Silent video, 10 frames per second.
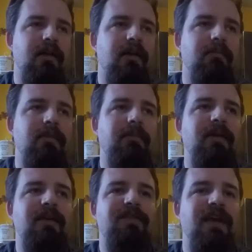Maybe
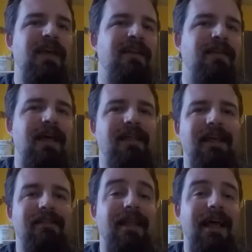if I get into
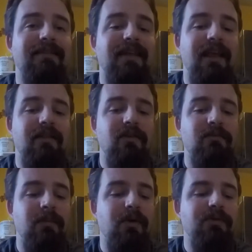like lactate,
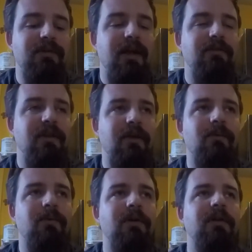those milk stouts, I
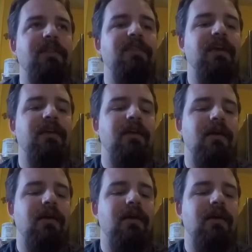could really thicken it up.